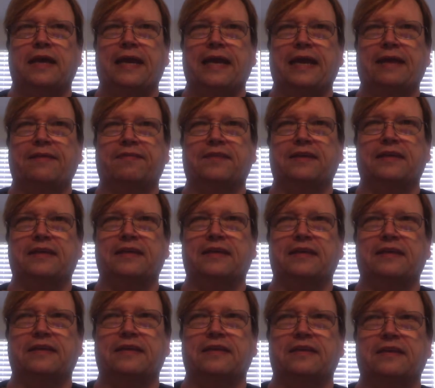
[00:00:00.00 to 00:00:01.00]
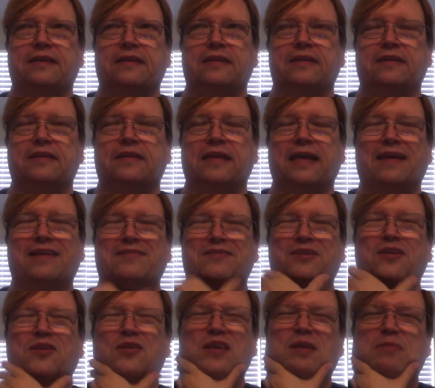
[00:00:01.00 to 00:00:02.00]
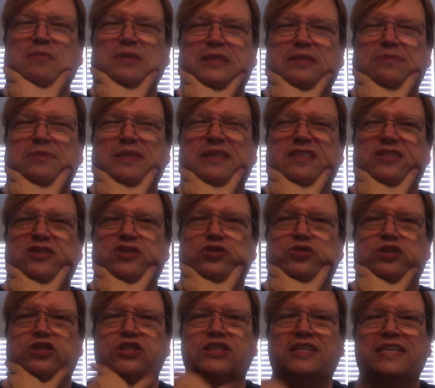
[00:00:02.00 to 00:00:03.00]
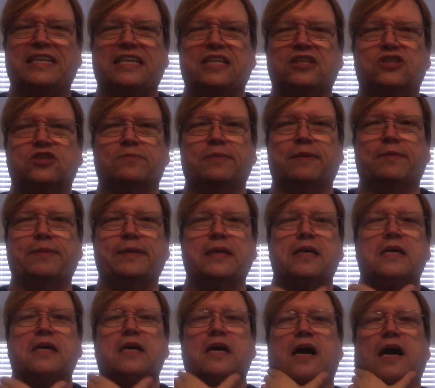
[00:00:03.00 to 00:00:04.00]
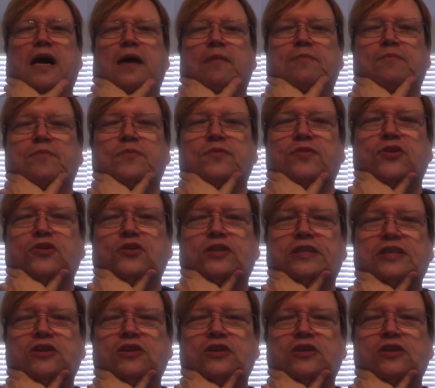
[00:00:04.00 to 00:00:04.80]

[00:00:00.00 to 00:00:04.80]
and then that you know that must have been the Jewish teenager maybe, um, thirteen